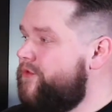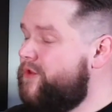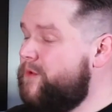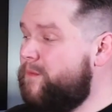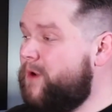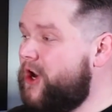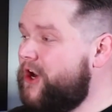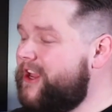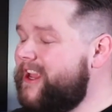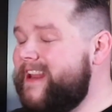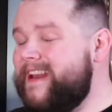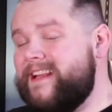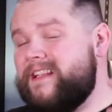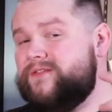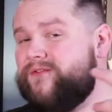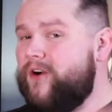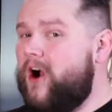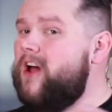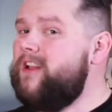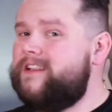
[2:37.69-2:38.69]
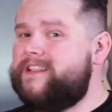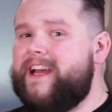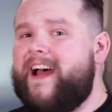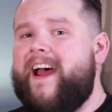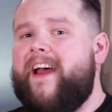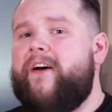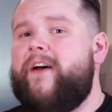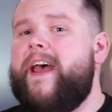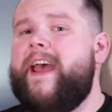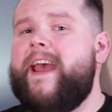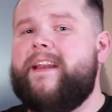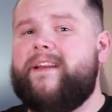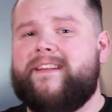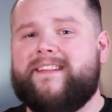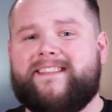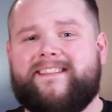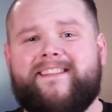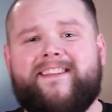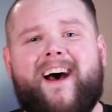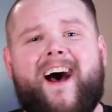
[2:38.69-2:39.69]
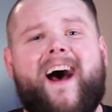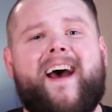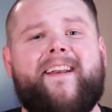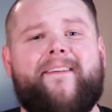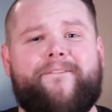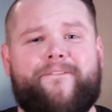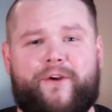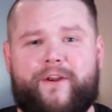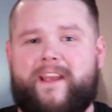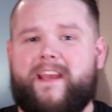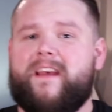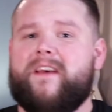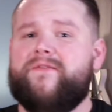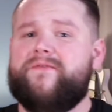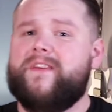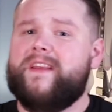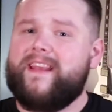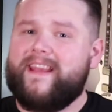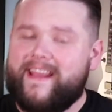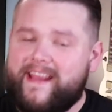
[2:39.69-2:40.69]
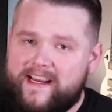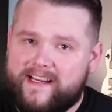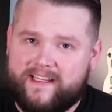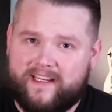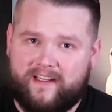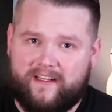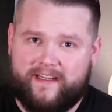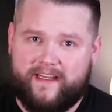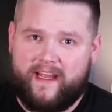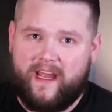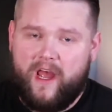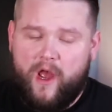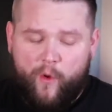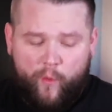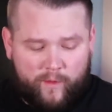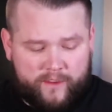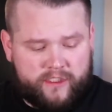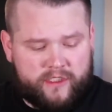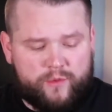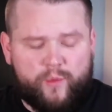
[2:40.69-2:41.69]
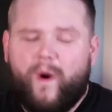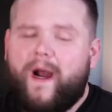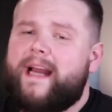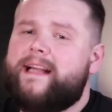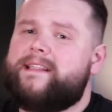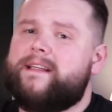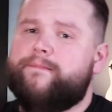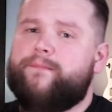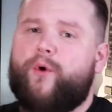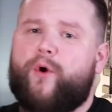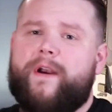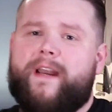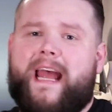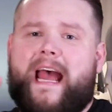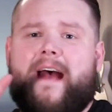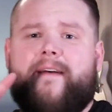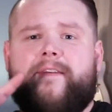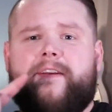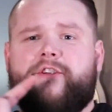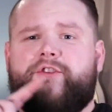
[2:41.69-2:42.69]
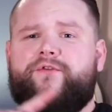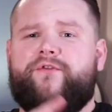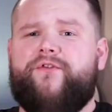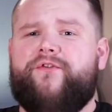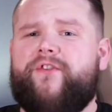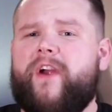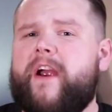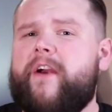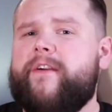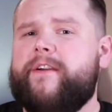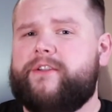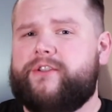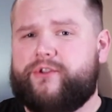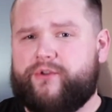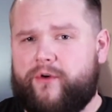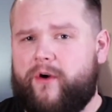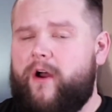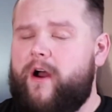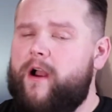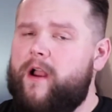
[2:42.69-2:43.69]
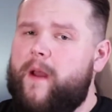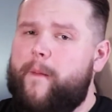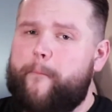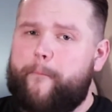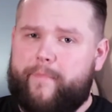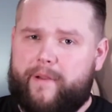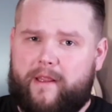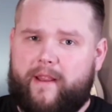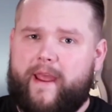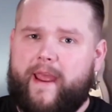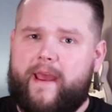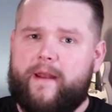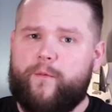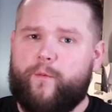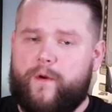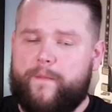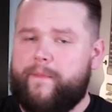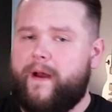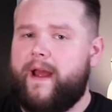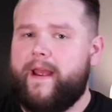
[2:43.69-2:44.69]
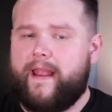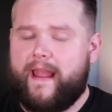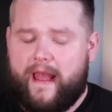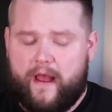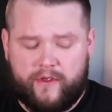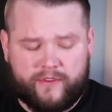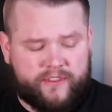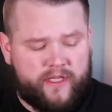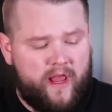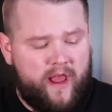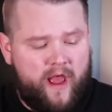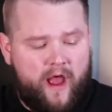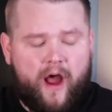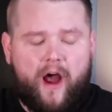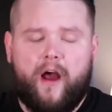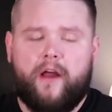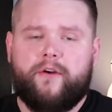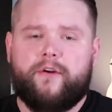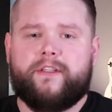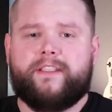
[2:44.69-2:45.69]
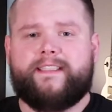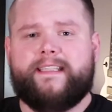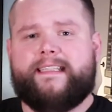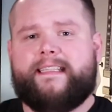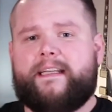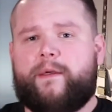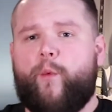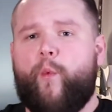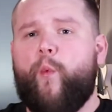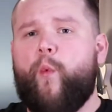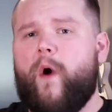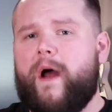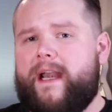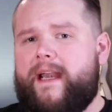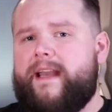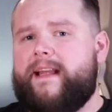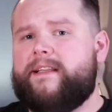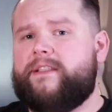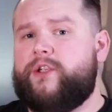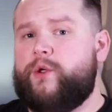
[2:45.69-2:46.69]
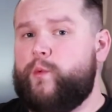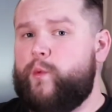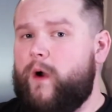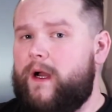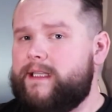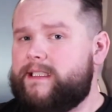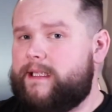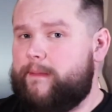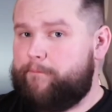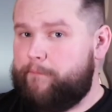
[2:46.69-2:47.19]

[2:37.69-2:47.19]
The market is volatile and does not forgive easily, which is why it's important to have a very strong plan when buying a house, understanding what it is you want to